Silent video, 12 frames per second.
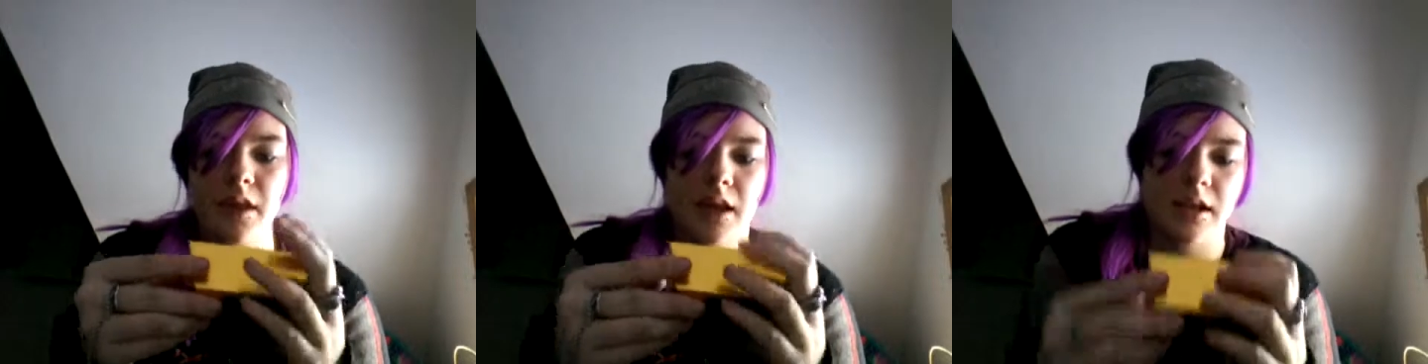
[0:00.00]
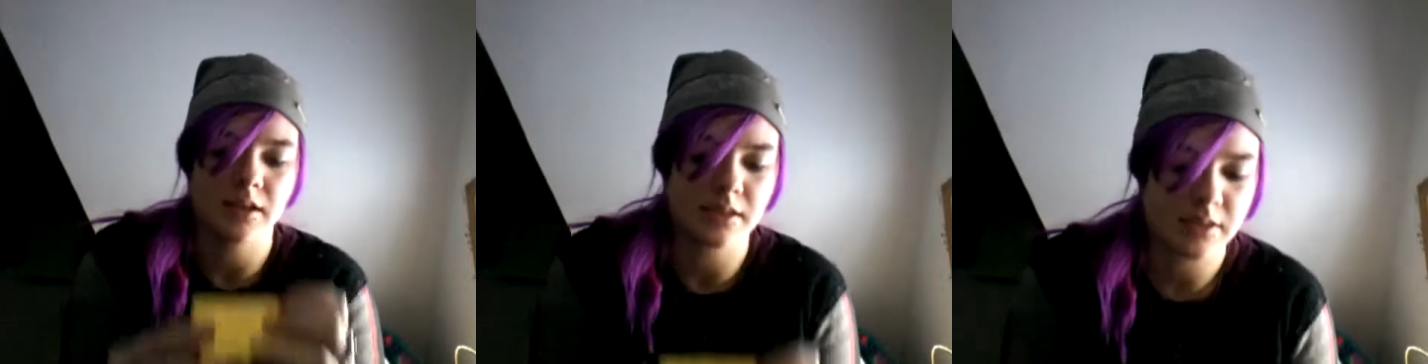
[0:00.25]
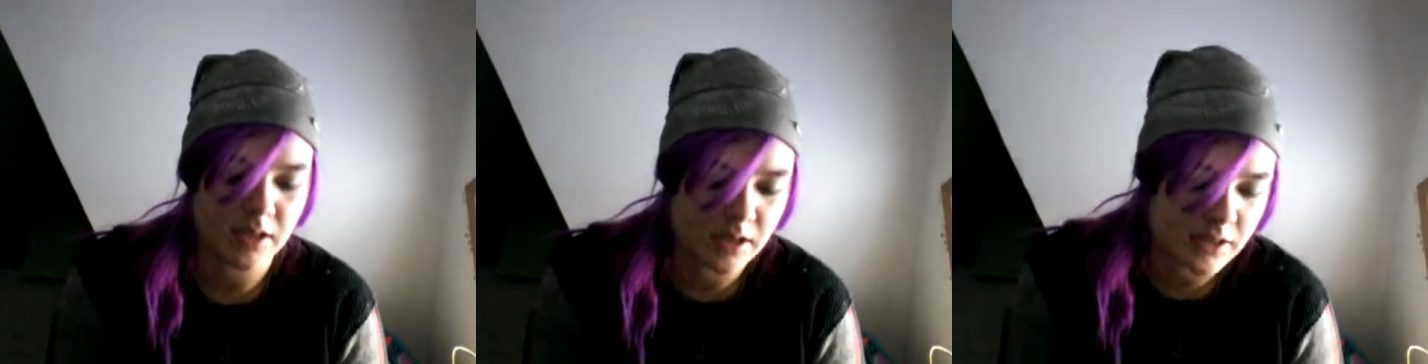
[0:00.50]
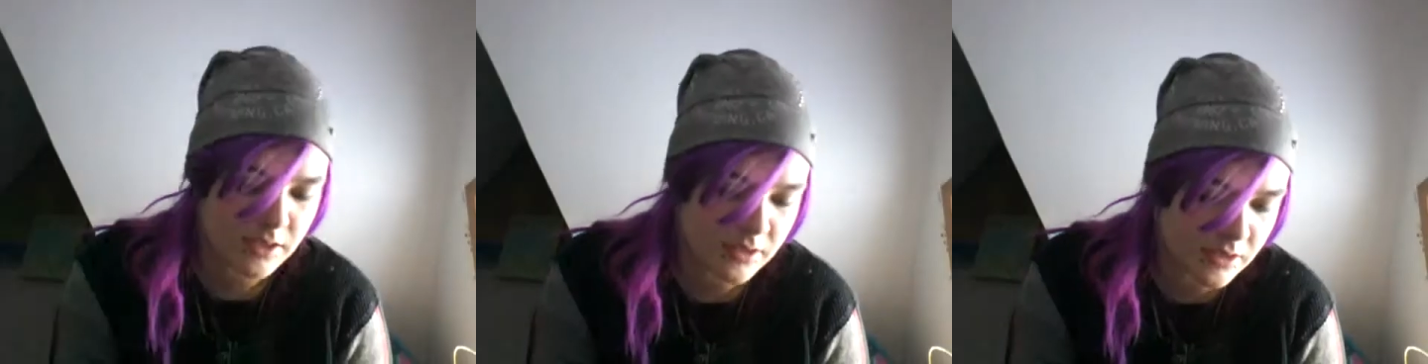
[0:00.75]
and it
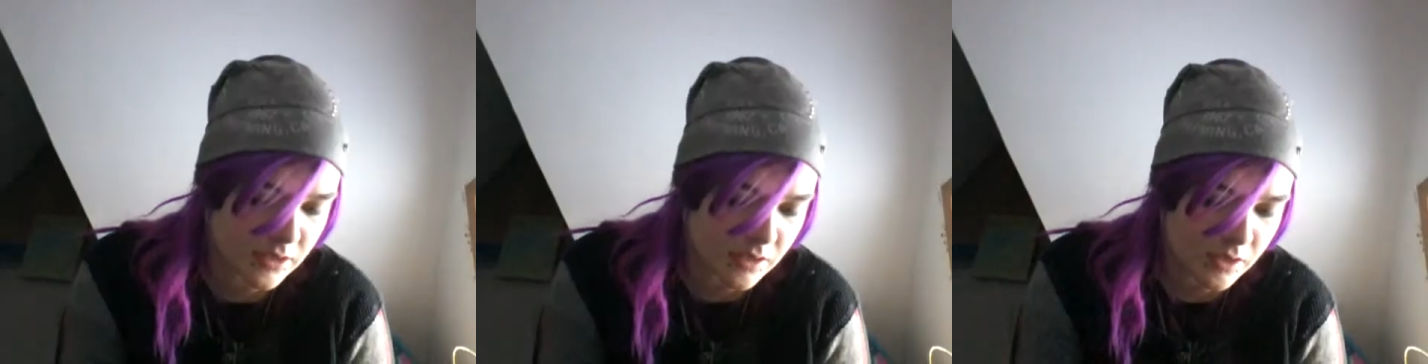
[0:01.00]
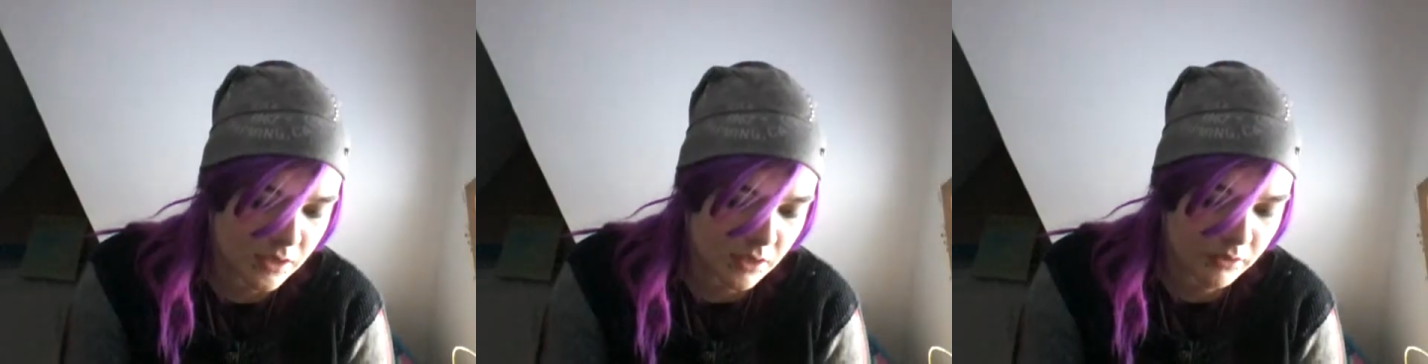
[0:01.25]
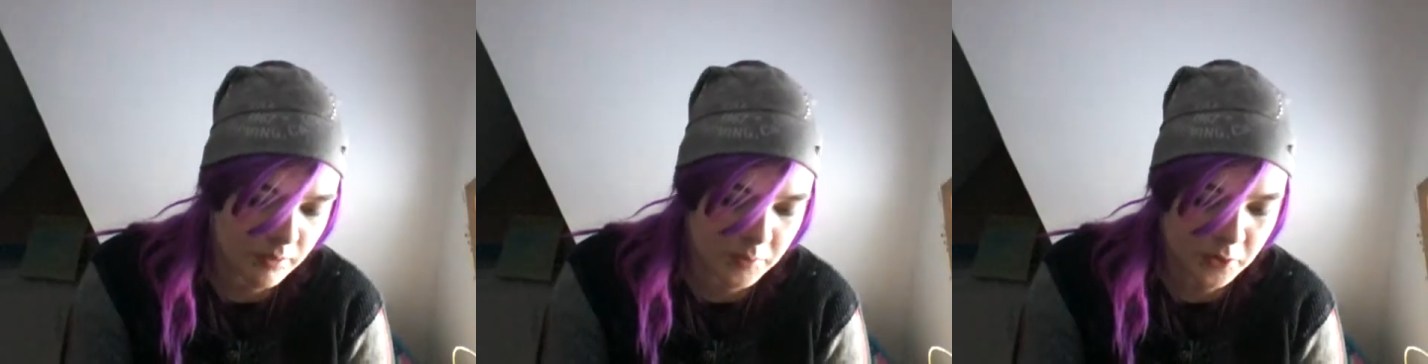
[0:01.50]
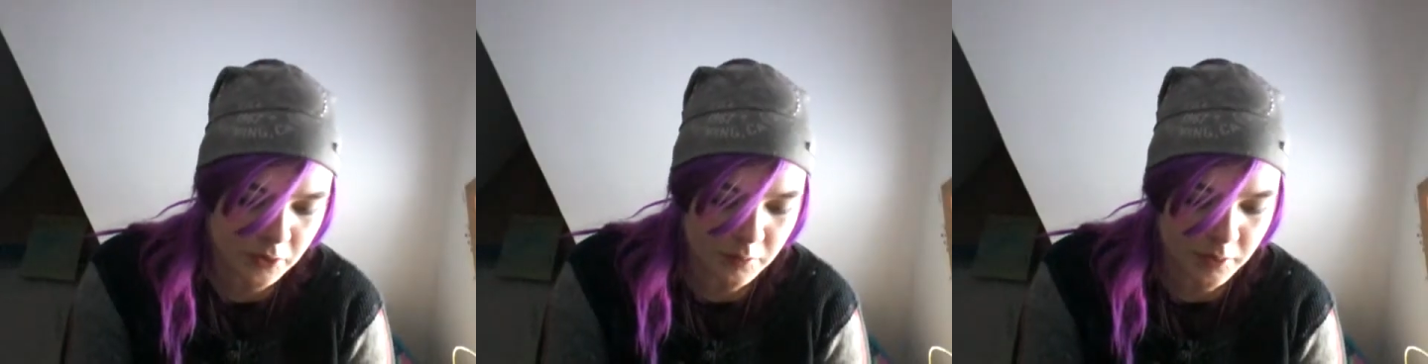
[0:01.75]
says,
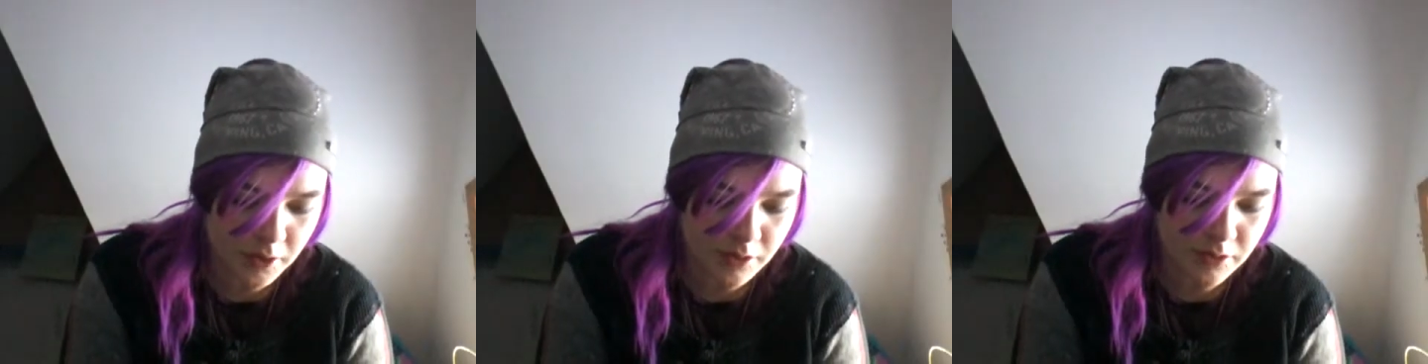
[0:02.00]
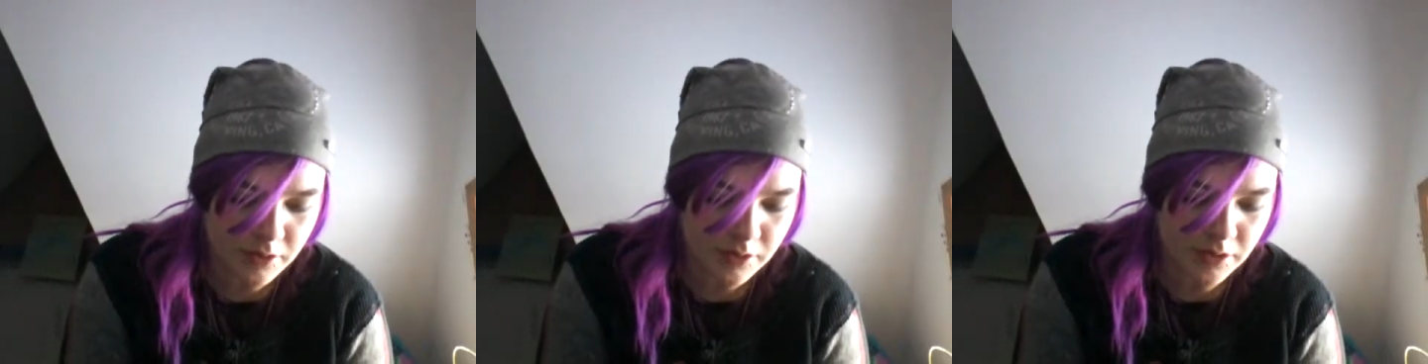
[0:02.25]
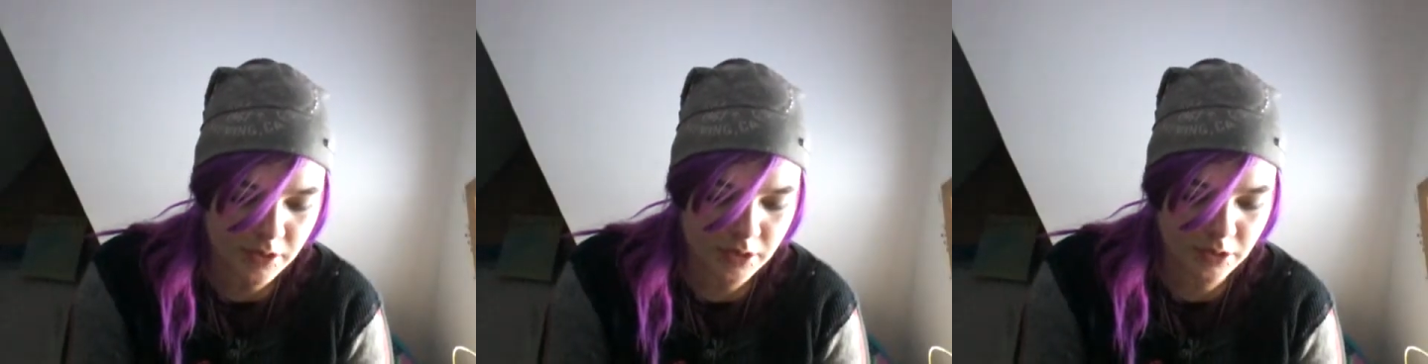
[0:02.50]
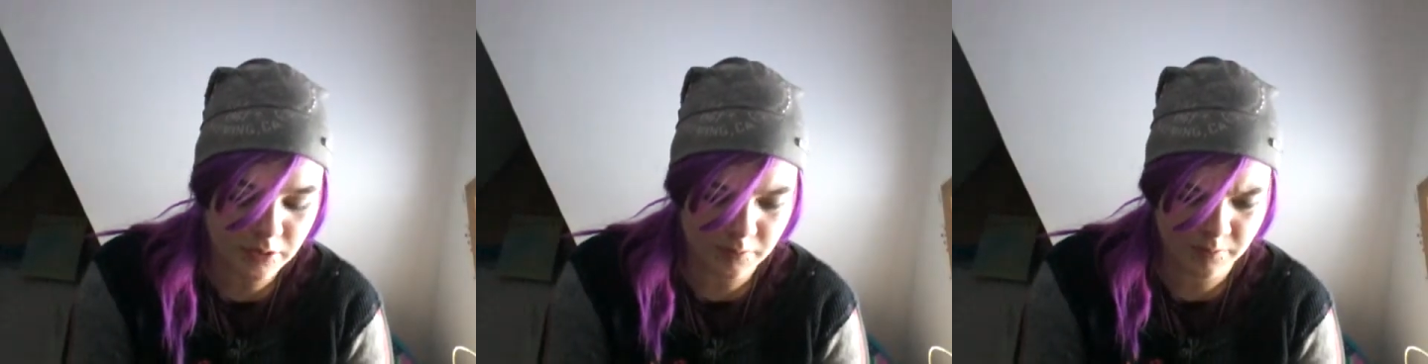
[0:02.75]
Unwrap the gold bar,
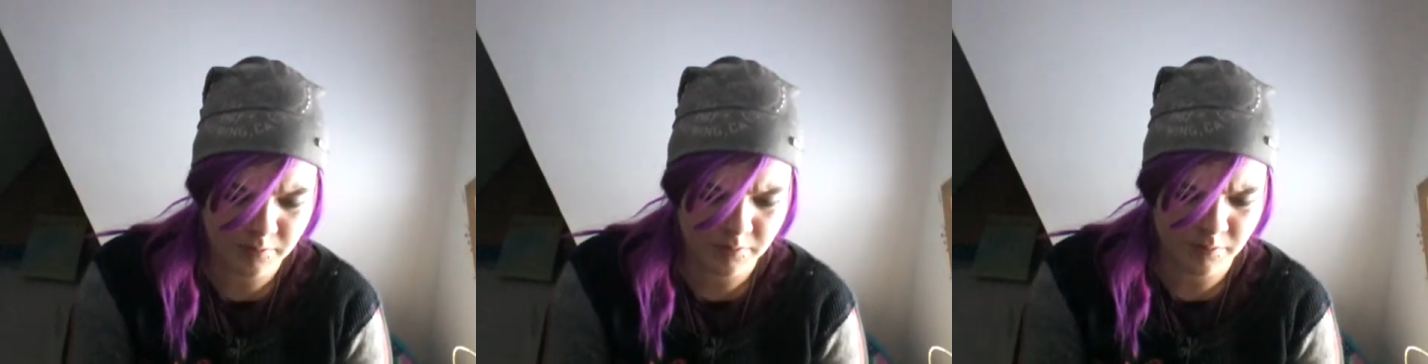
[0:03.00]
dig your